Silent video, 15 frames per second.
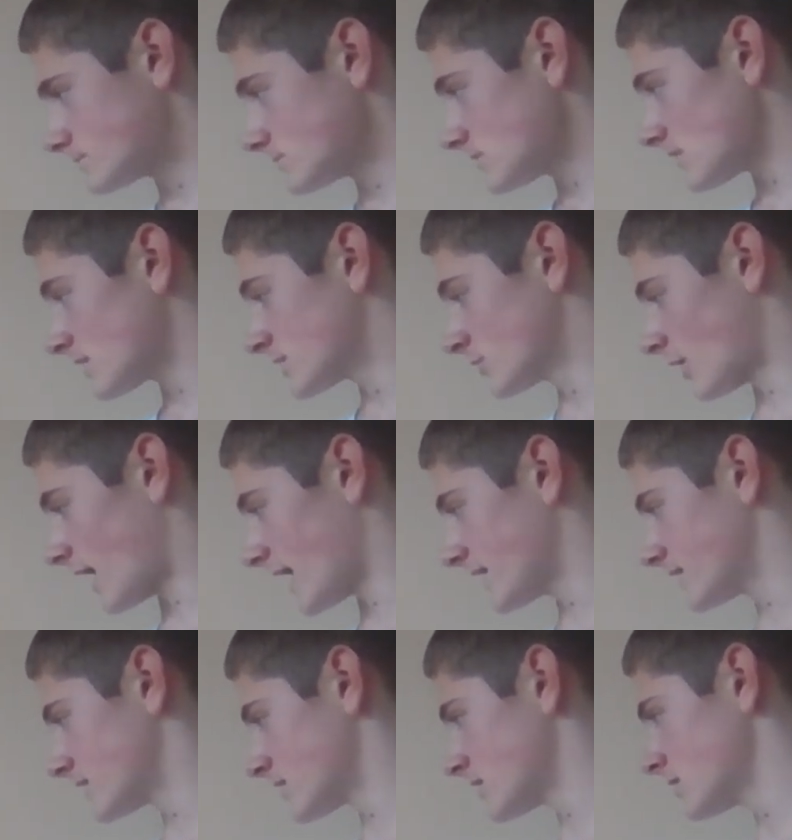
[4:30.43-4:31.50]
you
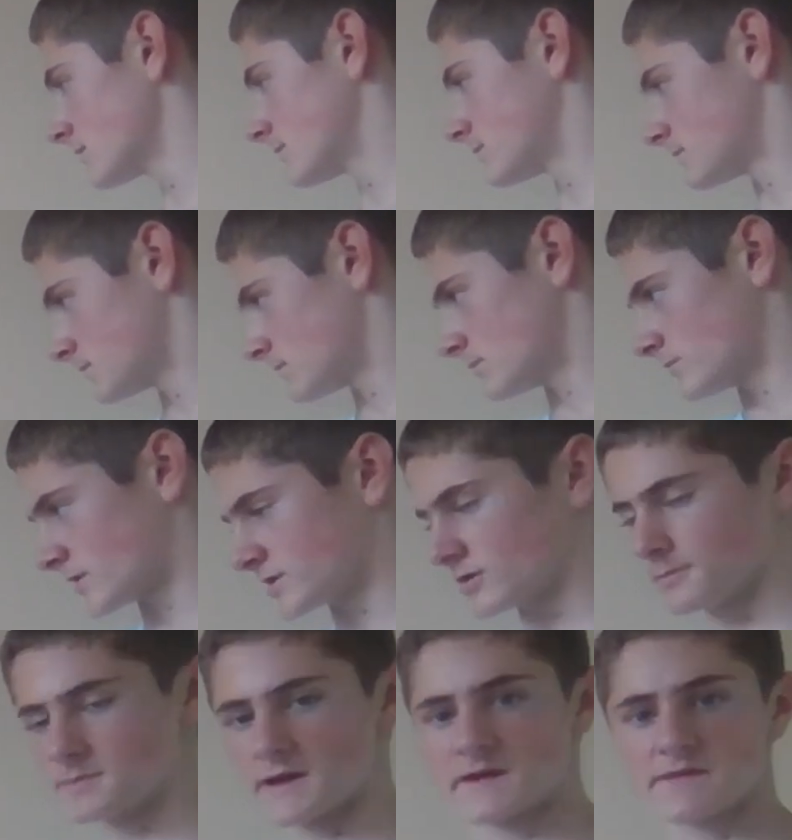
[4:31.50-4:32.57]
either, when you're
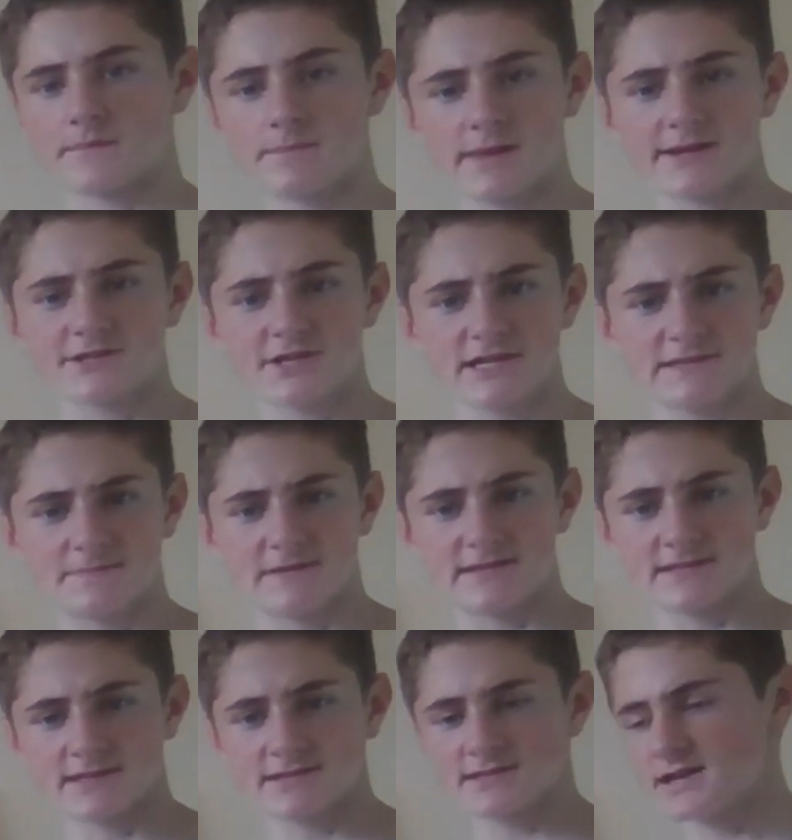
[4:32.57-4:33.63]
playing the black chess
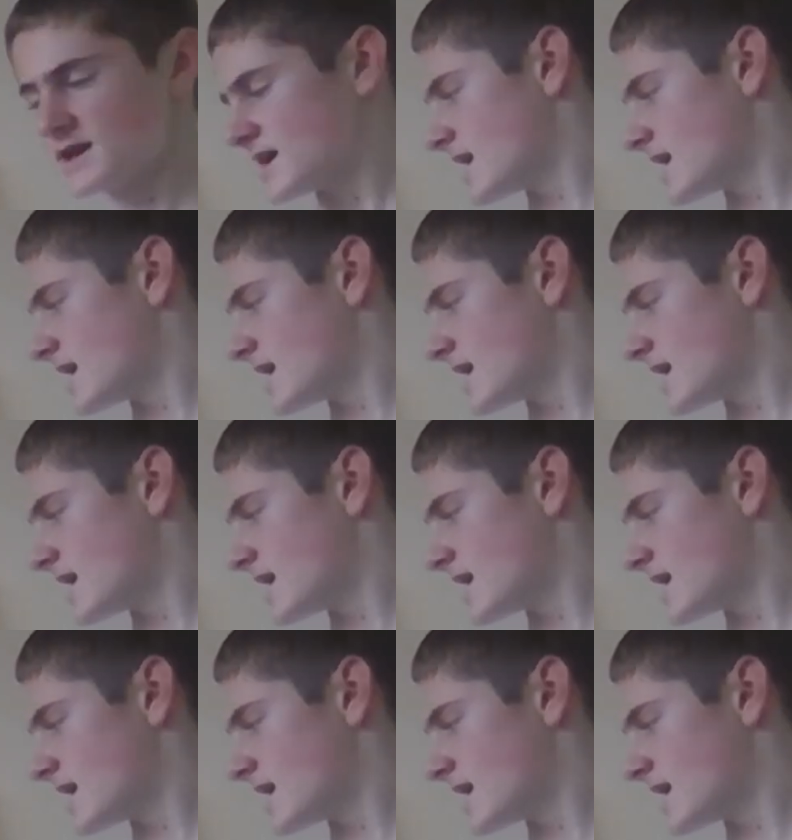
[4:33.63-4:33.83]
pieces,